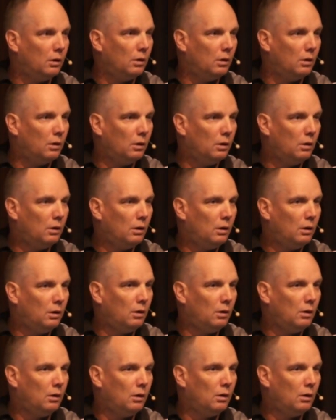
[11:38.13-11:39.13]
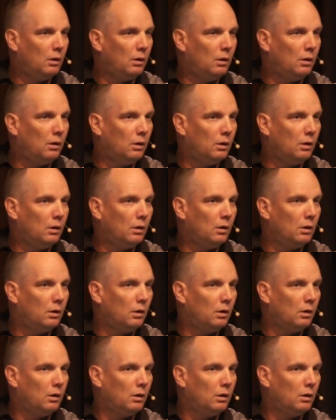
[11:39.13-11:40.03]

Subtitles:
Nothing is said.